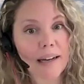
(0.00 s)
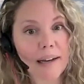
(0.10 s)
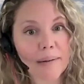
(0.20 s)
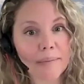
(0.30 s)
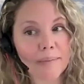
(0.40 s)

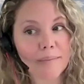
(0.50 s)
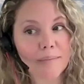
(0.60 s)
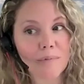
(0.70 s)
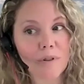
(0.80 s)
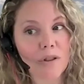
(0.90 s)
um,
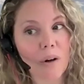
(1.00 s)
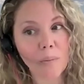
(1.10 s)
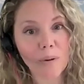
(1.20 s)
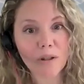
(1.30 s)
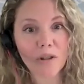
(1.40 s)

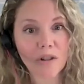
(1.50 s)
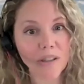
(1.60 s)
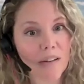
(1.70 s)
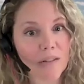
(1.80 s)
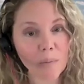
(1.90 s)
don't push
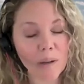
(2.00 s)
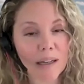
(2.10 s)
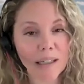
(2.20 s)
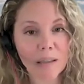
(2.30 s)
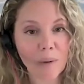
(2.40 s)
yourself to be
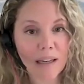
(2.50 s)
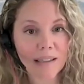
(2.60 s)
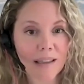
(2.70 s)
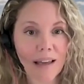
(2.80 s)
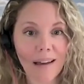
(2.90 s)
in a
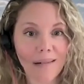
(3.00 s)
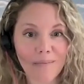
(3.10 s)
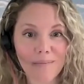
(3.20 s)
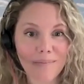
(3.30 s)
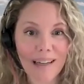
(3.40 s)
space that
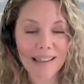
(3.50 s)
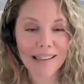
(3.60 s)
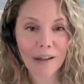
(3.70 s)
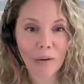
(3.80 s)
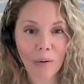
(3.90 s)

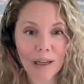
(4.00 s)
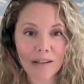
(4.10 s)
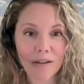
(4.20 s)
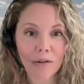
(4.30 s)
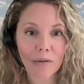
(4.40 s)
isn't
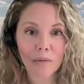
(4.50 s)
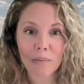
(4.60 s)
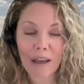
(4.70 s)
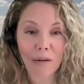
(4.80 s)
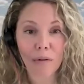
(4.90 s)
going to
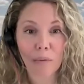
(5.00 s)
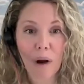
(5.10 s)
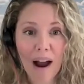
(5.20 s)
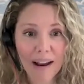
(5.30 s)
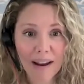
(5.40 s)
make you
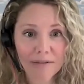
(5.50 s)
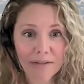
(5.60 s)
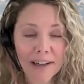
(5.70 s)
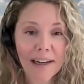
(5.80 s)
thrive.